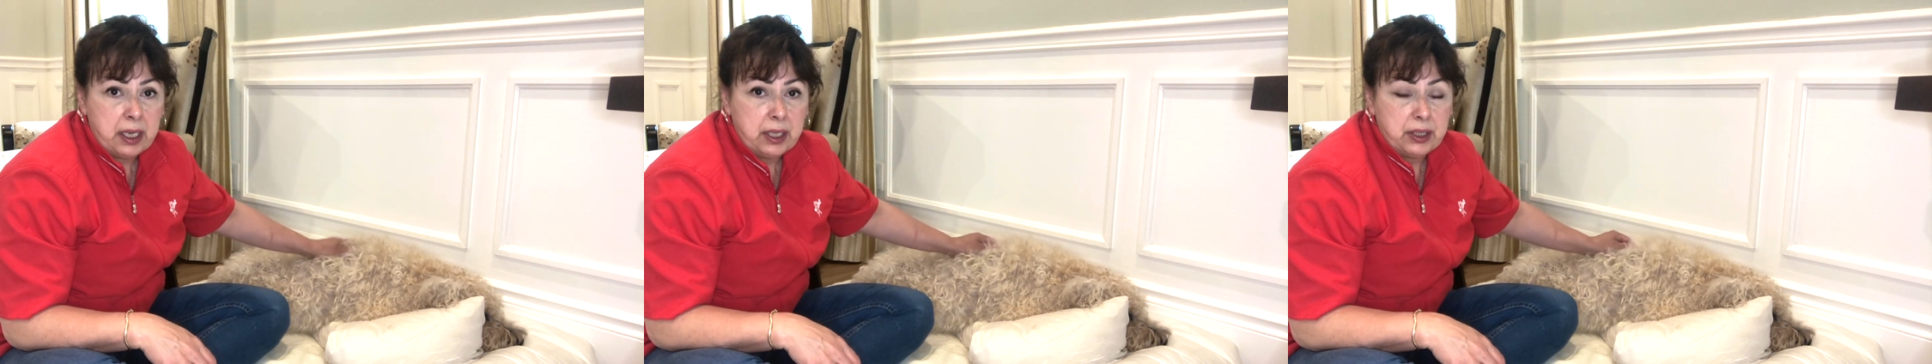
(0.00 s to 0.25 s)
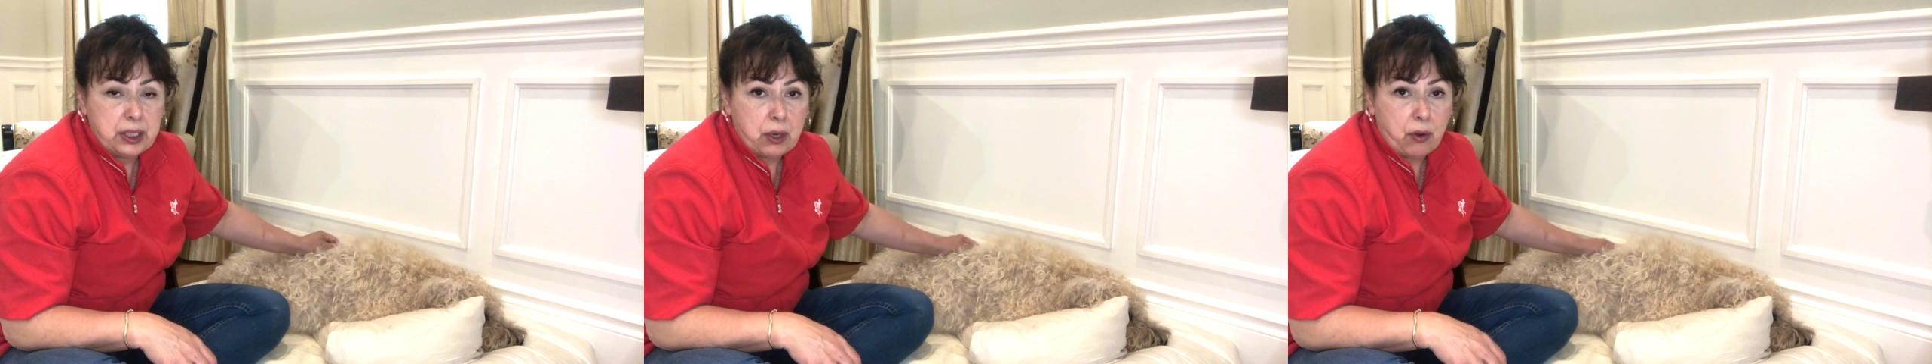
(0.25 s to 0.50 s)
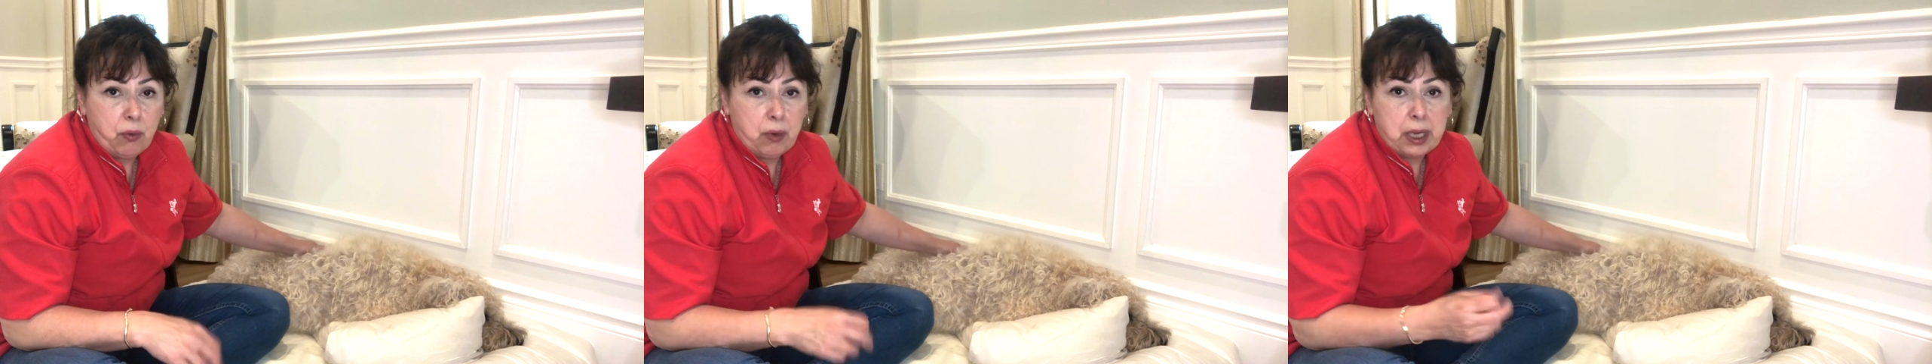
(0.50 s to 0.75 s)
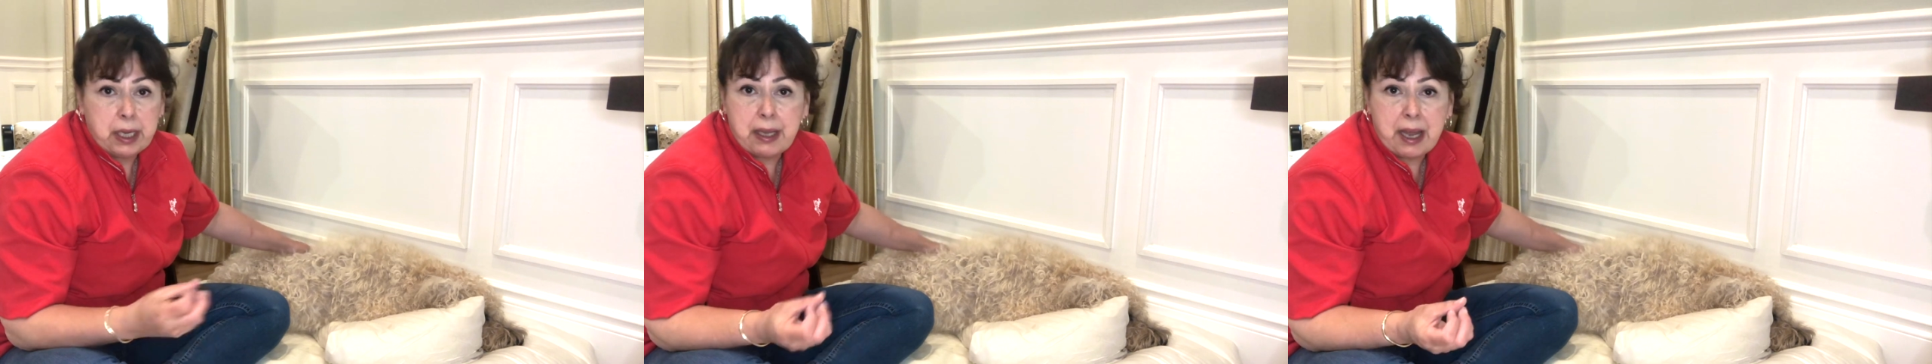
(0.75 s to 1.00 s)

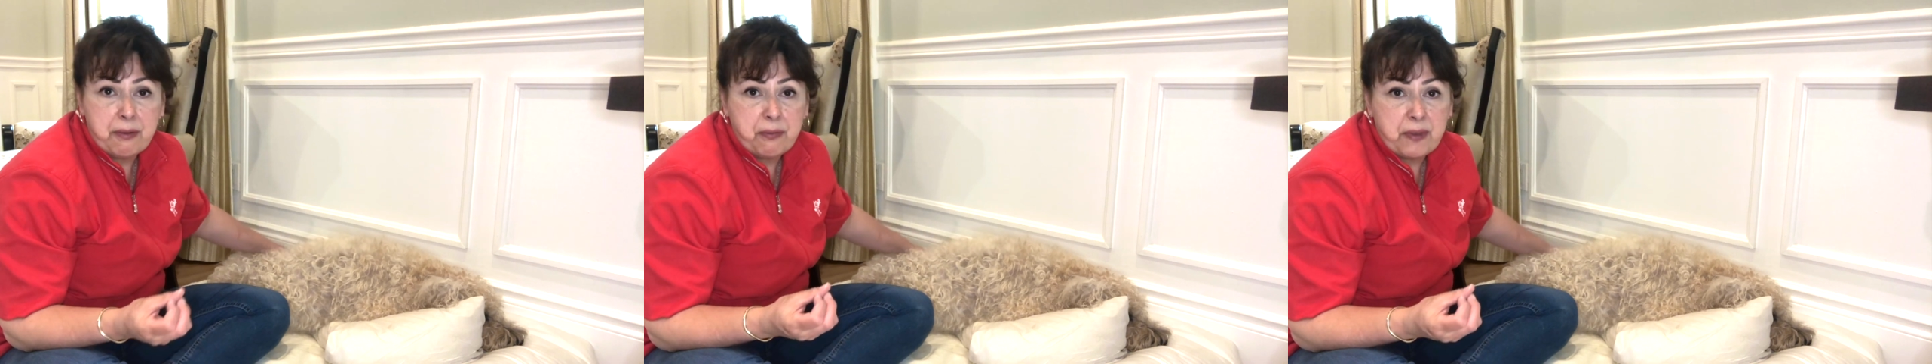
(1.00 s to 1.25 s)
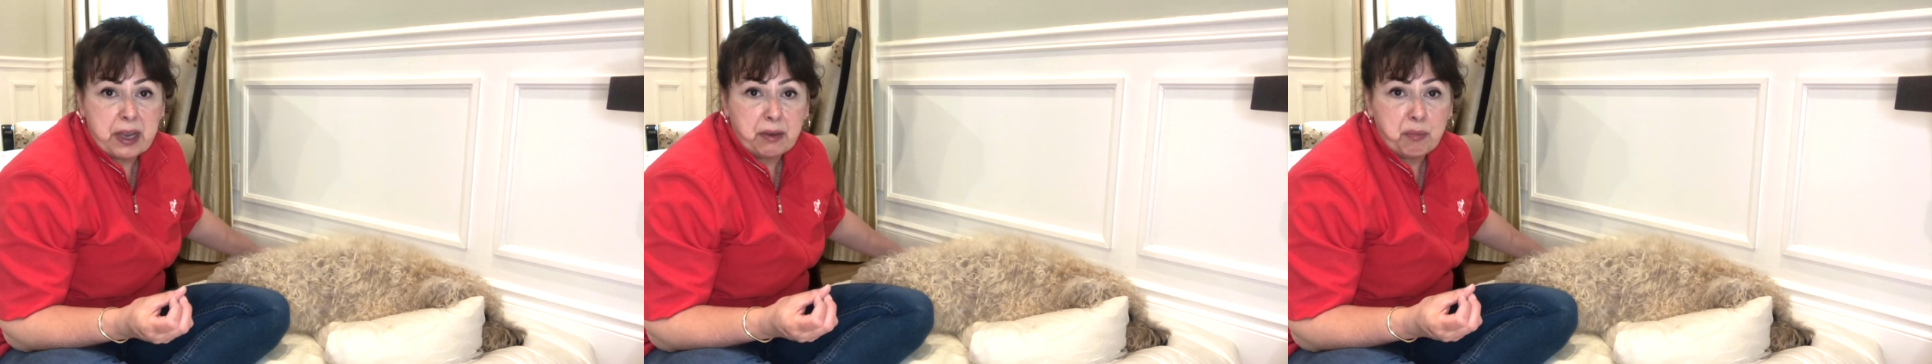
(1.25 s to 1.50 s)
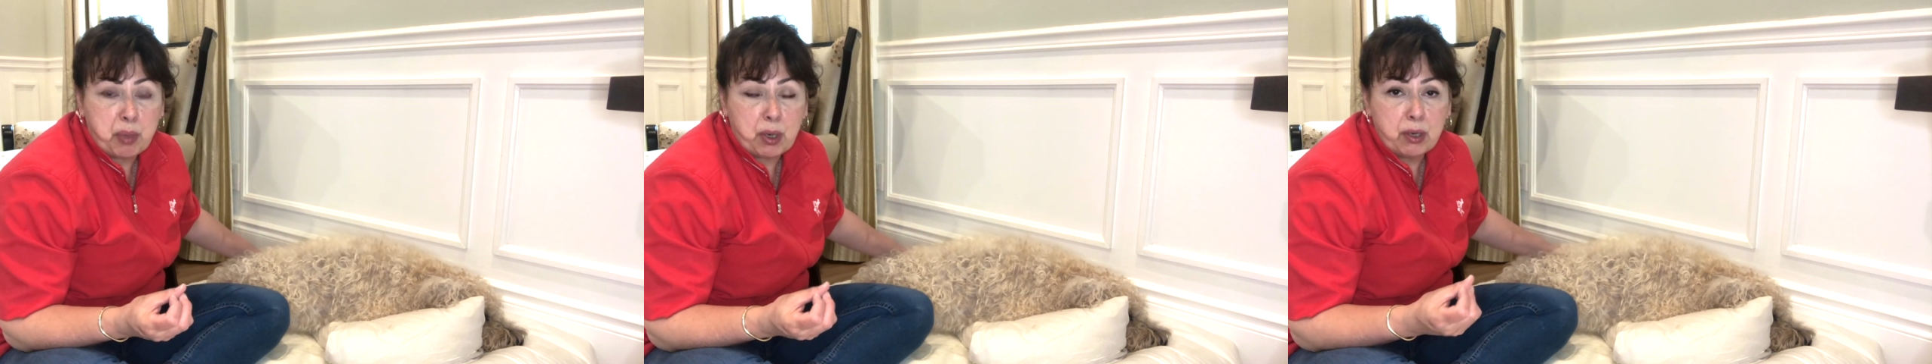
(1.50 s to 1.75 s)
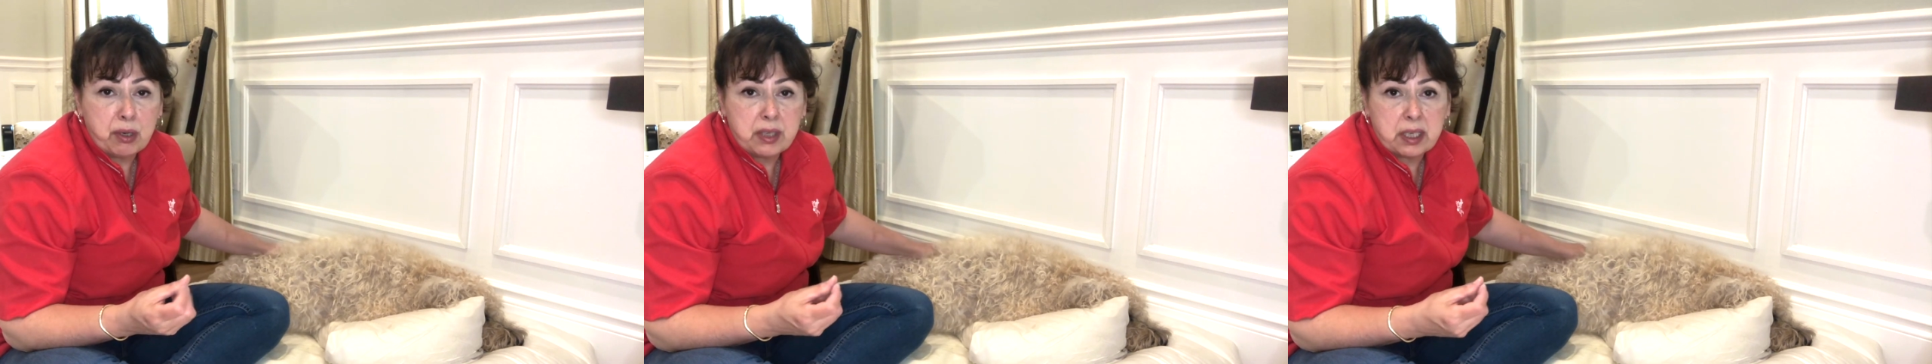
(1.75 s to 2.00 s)
So I've found
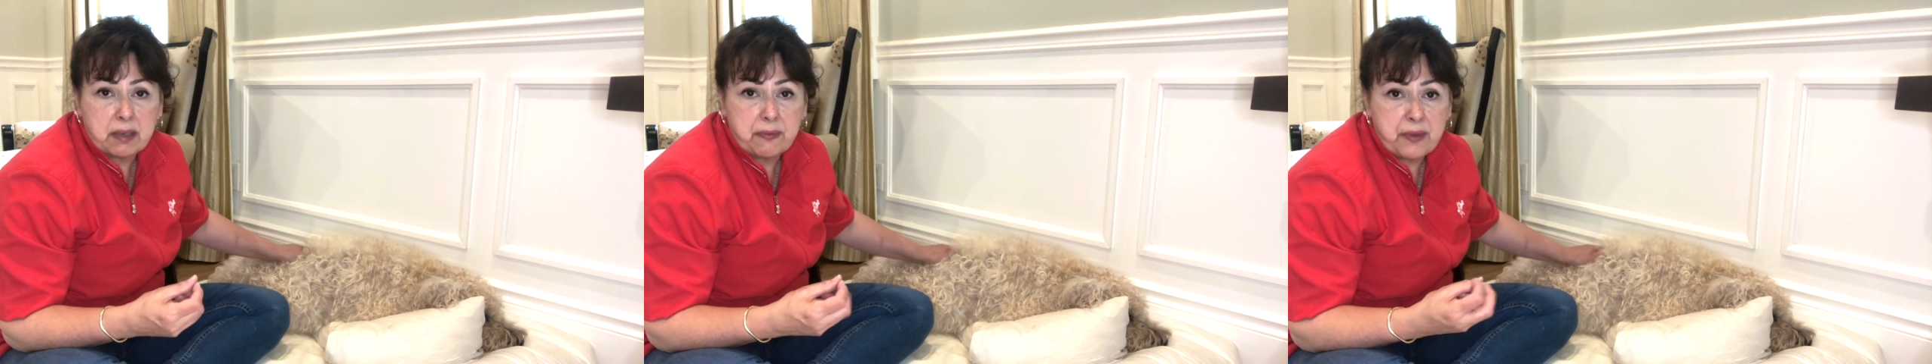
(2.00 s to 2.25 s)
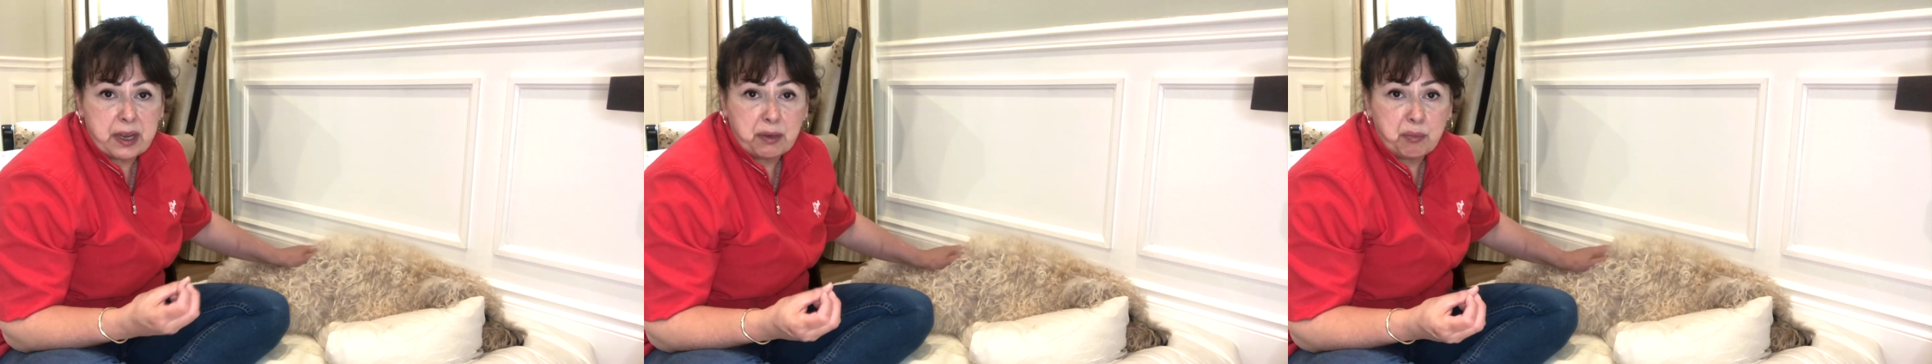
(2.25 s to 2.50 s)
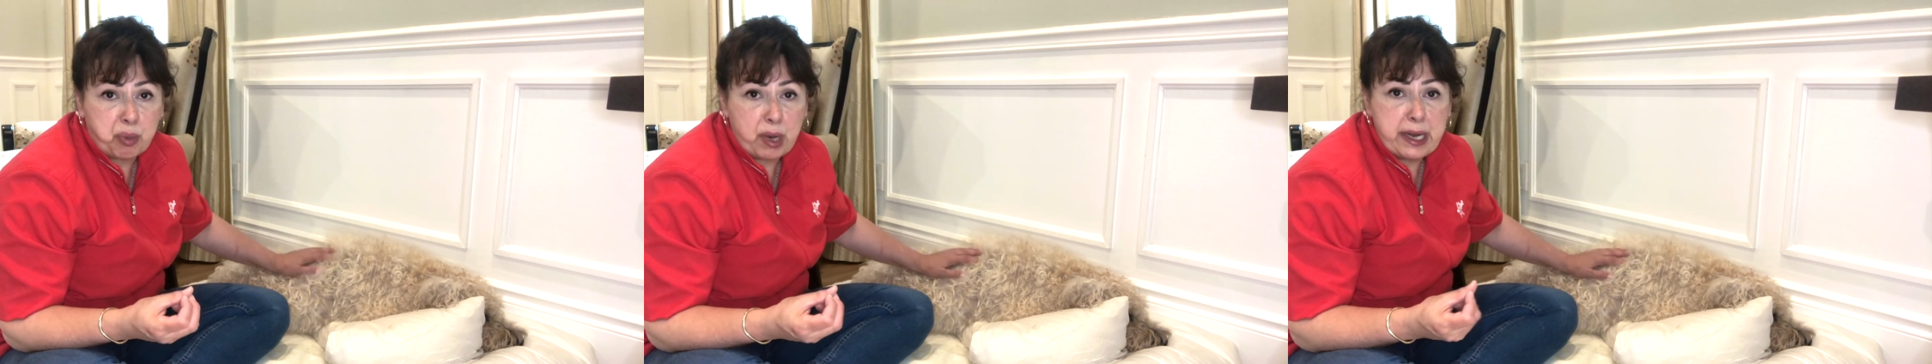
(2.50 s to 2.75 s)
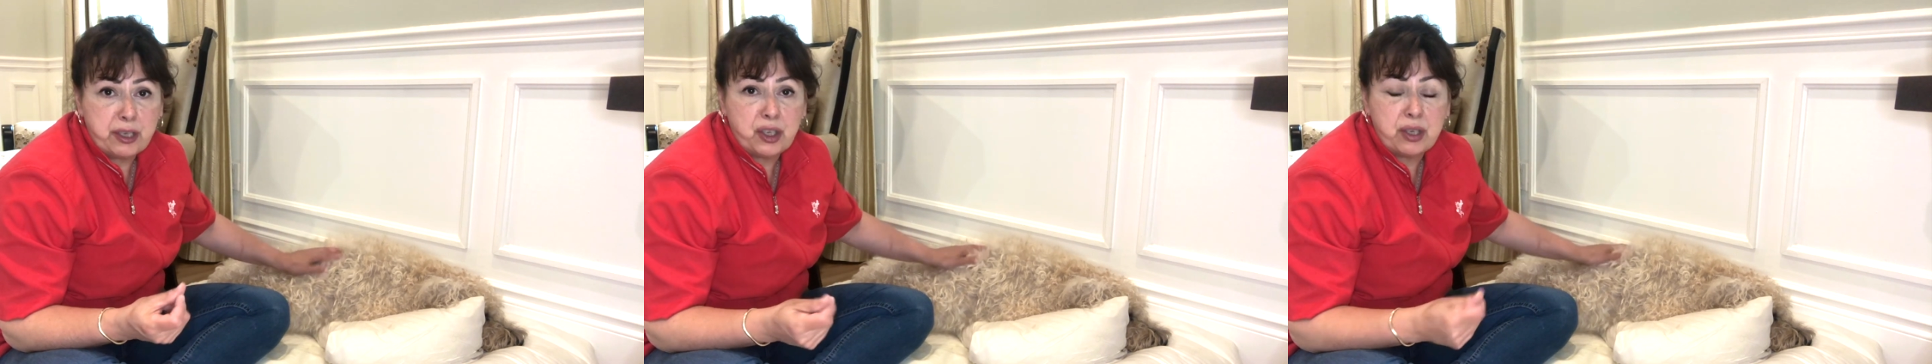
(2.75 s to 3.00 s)
burrs, I've found
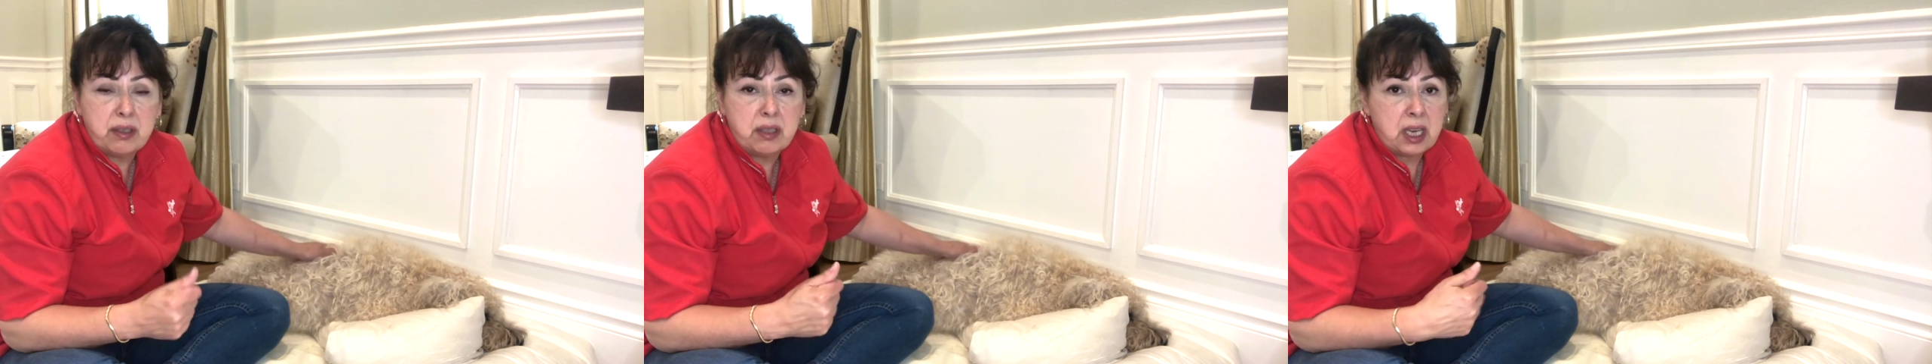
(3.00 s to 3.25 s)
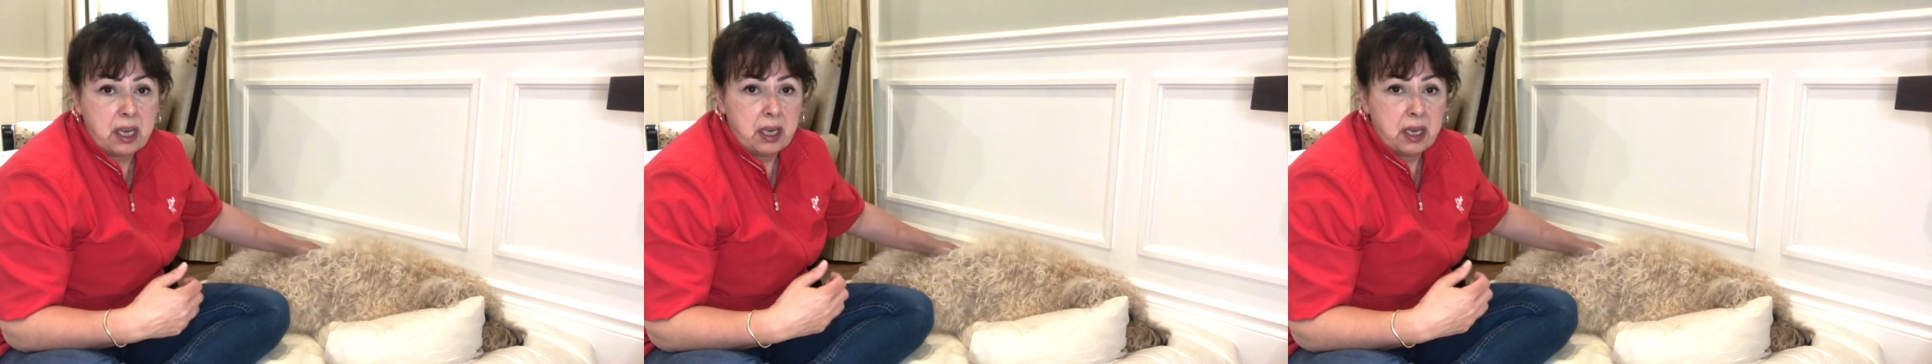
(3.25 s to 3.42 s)
branches,